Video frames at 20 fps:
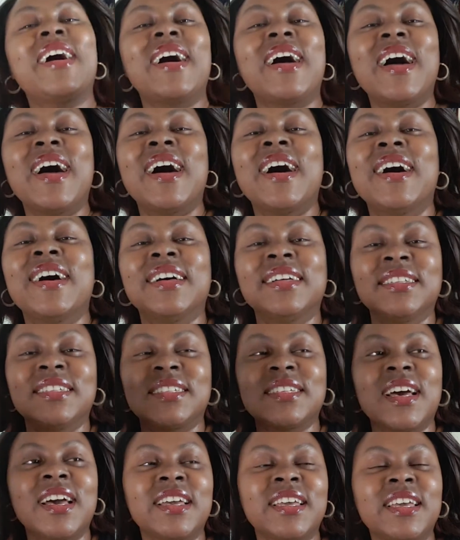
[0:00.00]
and
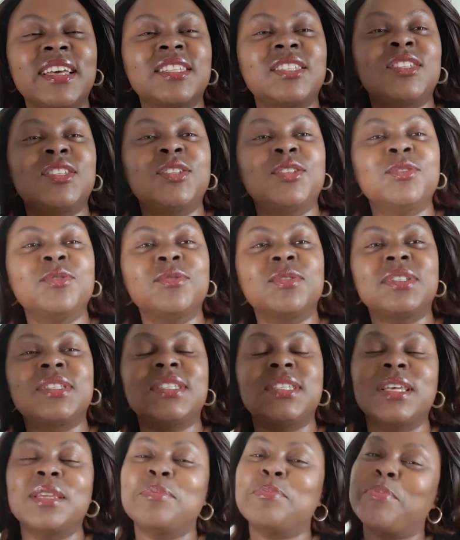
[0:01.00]
I get to
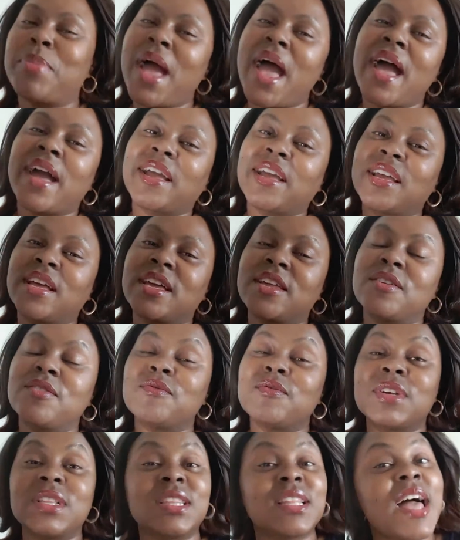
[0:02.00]
sit back and
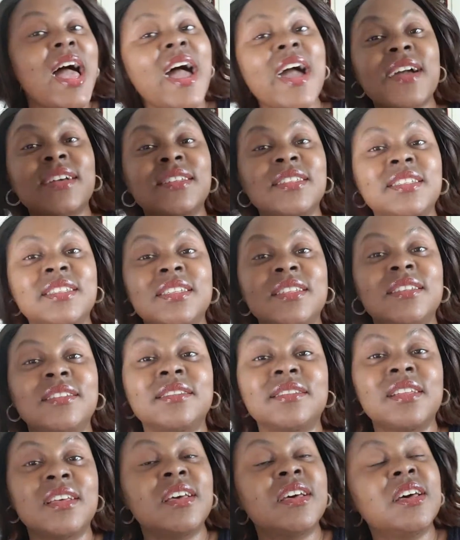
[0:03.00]
relax and
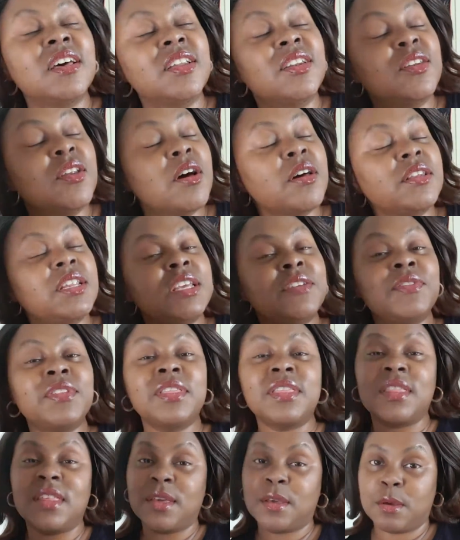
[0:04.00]
not even
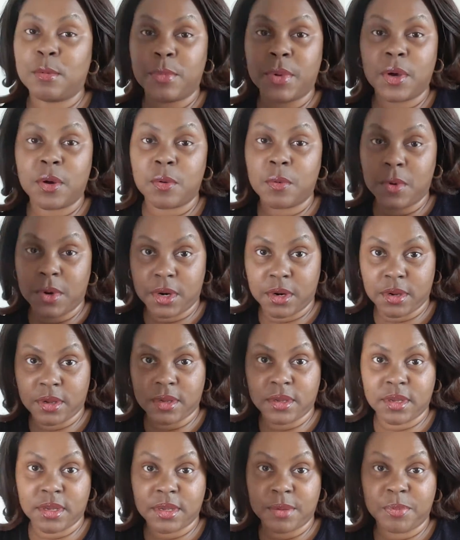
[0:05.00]
think about work
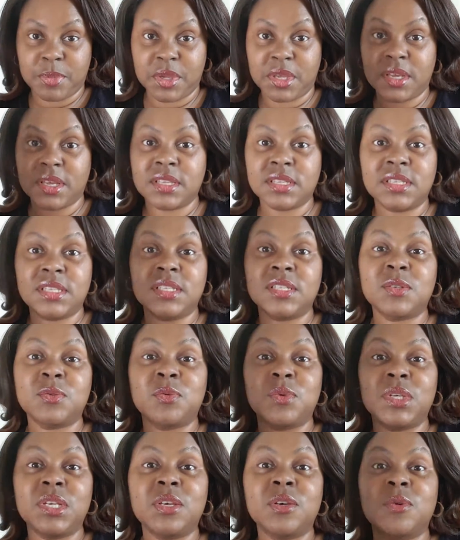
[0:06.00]
because this
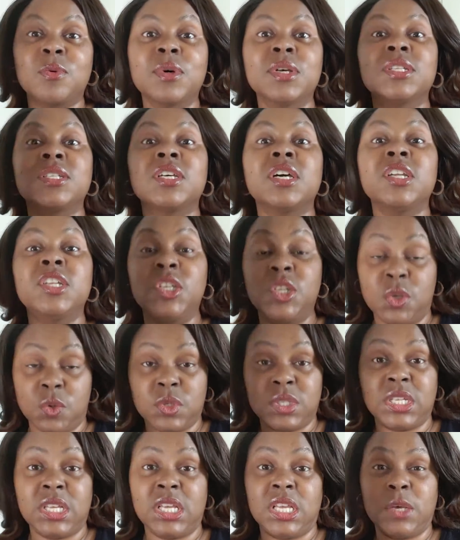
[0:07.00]
week was a
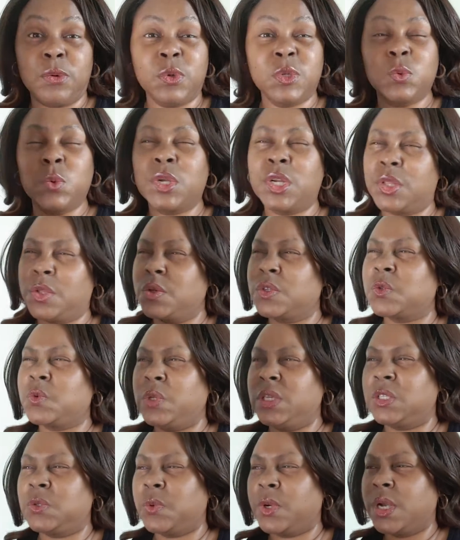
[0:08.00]
doozy. It was one of those
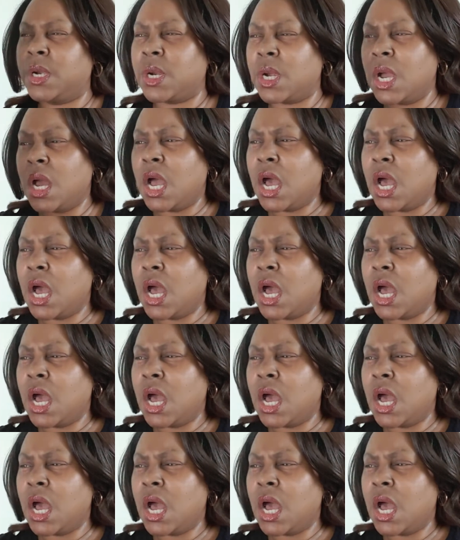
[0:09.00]
weeks where